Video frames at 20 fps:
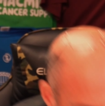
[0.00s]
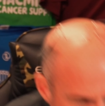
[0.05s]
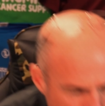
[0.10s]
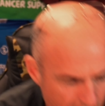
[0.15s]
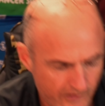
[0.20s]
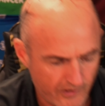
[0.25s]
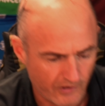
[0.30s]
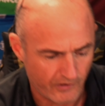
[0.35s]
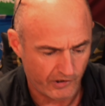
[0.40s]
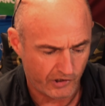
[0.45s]

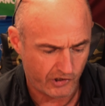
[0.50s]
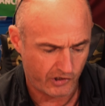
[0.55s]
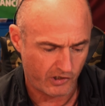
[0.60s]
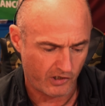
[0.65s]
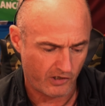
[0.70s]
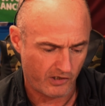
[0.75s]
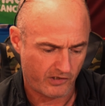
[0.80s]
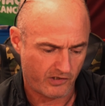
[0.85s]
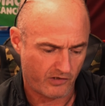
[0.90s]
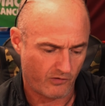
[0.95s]
So the
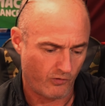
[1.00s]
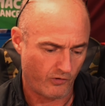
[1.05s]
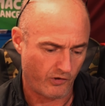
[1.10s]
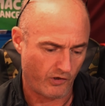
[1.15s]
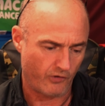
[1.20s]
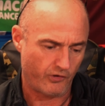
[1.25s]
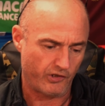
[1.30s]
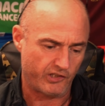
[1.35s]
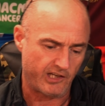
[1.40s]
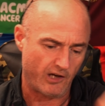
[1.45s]
shirt or
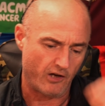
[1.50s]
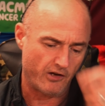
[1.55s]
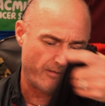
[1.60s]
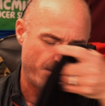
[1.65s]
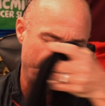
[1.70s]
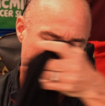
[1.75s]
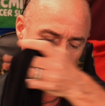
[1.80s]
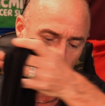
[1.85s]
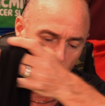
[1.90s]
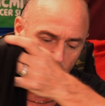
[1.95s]
the shirt I'm
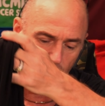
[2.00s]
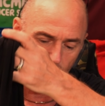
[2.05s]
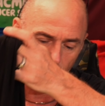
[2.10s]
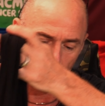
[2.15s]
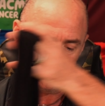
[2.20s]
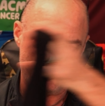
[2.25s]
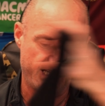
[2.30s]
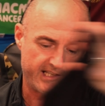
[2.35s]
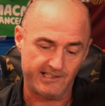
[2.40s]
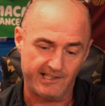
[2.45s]
actually going to run
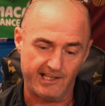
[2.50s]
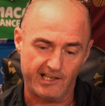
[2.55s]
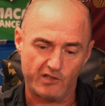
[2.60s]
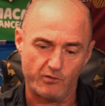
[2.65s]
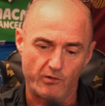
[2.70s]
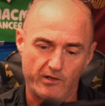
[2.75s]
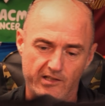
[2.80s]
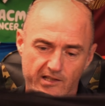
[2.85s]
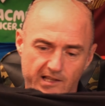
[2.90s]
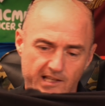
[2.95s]
in is this
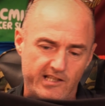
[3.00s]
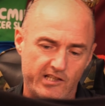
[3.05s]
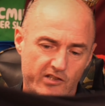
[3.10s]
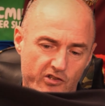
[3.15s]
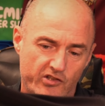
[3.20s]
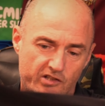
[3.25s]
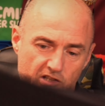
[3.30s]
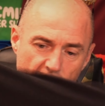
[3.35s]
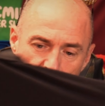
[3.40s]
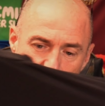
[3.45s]
one. So this is
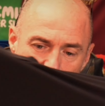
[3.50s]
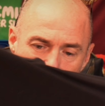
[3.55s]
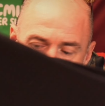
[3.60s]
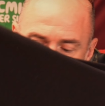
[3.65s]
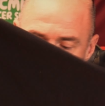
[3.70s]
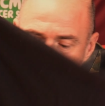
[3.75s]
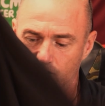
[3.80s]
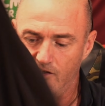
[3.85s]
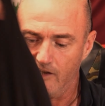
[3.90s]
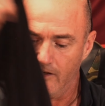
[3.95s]
just a
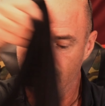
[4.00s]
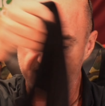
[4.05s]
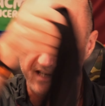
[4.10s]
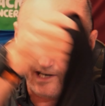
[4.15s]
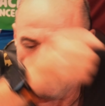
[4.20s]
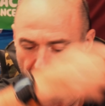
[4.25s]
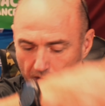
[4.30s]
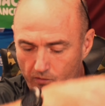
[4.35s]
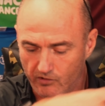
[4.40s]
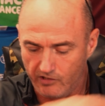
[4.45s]
long sleeve
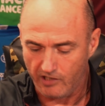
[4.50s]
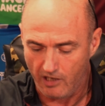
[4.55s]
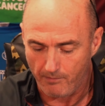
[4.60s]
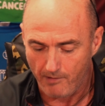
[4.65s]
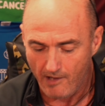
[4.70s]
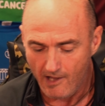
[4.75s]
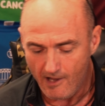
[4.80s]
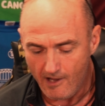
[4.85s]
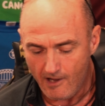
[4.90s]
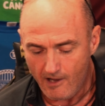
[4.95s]
technical top.
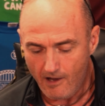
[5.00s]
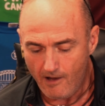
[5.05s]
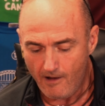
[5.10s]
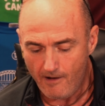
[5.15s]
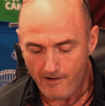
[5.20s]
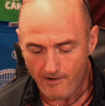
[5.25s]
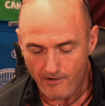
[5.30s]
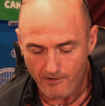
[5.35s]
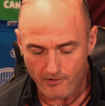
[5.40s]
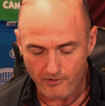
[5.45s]

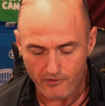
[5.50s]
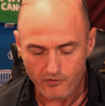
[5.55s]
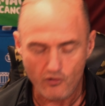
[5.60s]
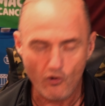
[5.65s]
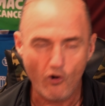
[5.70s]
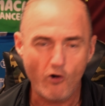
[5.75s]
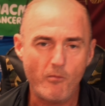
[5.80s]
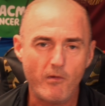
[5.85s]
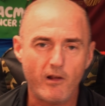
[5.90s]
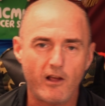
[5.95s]

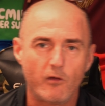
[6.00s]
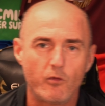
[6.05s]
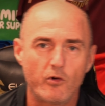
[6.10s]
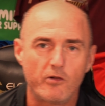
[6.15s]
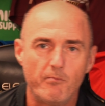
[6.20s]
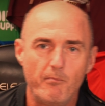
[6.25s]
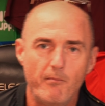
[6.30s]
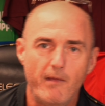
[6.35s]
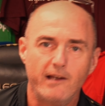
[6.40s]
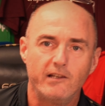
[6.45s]
Normally I
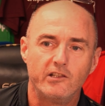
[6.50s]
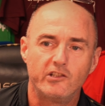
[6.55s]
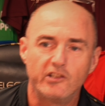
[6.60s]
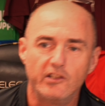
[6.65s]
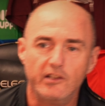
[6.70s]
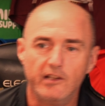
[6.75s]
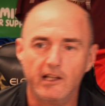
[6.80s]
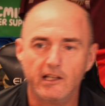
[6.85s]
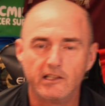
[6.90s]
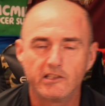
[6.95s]
wouldn't
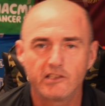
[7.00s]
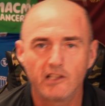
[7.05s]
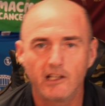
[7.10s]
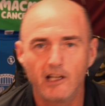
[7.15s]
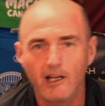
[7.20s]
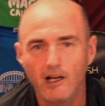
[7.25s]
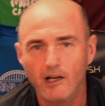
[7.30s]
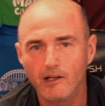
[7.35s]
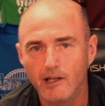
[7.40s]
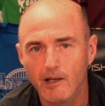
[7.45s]
mention this,
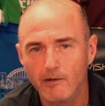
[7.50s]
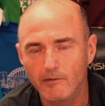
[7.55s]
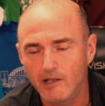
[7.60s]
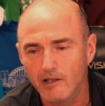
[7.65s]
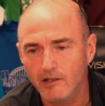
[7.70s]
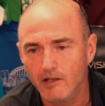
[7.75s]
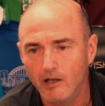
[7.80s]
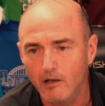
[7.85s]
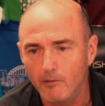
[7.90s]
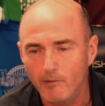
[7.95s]
I
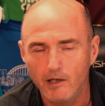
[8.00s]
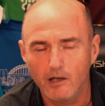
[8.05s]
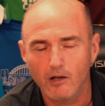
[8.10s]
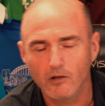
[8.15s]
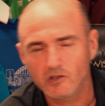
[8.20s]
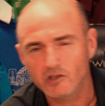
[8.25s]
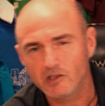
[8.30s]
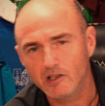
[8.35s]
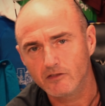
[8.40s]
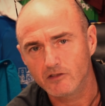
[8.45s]
mean,
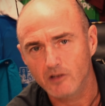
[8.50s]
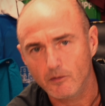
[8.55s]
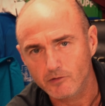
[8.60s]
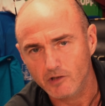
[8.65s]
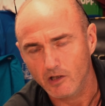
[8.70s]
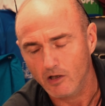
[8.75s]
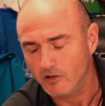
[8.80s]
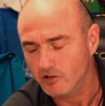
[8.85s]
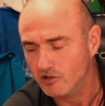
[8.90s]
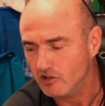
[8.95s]
long sleeve top's
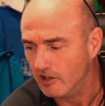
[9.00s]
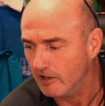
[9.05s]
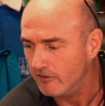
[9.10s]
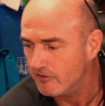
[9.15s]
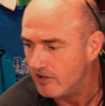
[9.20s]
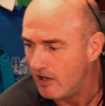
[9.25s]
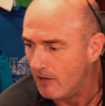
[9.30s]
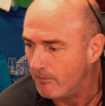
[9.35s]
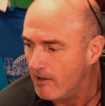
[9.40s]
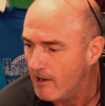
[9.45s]
a long sleeve
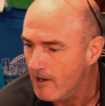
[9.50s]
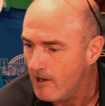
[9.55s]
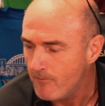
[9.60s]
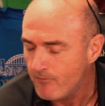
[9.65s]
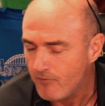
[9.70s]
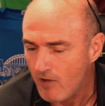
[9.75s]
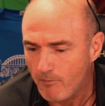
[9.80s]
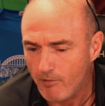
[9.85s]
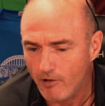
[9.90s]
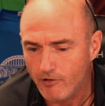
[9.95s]
top,
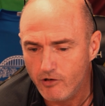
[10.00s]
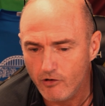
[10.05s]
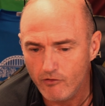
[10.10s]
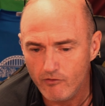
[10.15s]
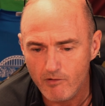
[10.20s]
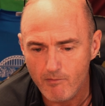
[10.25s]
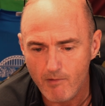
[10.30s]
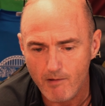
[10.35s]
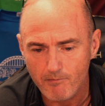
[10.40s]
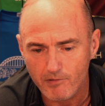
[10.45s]
but I do
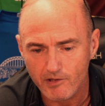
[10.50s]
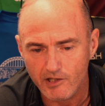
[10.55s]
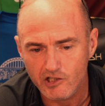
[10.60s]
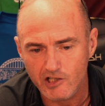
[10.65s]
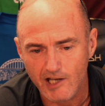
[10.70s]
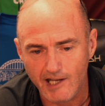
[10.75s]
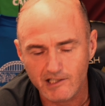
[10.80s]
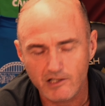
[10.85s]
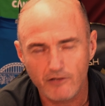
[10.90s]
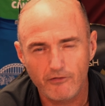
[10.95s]
remember the
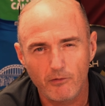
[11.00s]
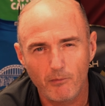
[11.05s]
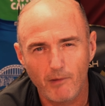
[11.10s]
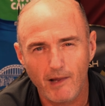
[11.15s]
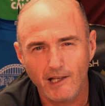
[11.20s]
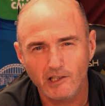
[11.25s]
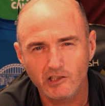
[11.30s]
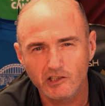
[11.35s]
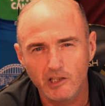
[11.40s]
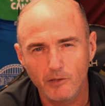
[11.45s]
chatter from
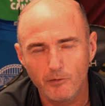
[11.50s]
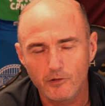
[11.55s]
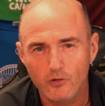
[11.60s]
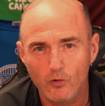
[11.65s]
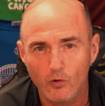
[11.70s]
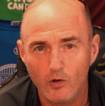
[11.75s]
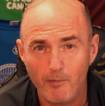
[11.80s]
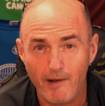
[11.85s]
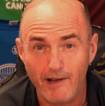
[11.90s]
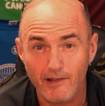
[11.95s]
last year was
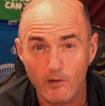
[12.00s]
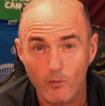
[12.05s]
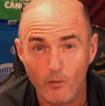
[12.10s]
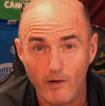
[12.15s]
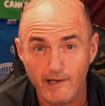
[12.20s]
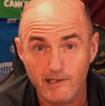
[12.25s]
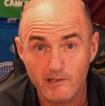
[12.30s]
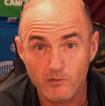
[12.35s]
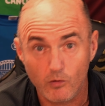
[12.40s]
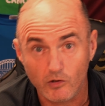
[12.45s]
all about the
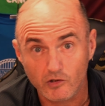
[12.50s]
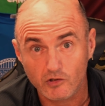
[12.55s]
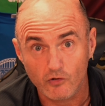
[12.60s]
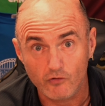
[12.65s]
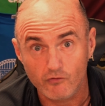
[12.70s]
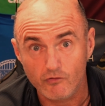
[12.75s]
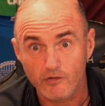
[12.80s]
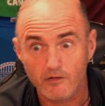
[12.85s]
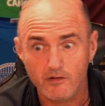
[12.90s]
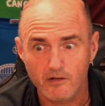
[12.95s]
weight, what's
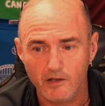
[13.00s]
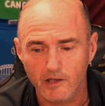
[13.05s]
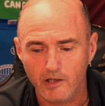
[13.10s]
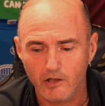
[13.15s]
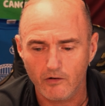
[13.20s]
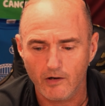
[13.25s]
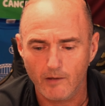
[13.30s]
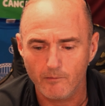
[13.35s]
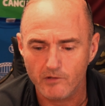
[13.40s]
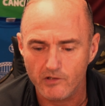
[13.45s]
130
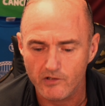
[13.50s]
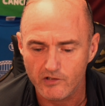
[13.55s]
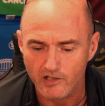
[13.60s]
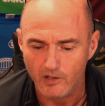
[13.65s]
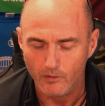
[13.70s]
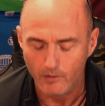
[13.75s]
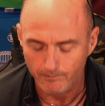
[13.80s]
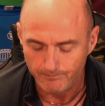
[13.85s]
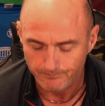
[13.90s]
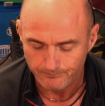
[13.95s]
grams and
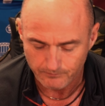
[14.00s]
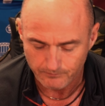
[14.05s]
so on.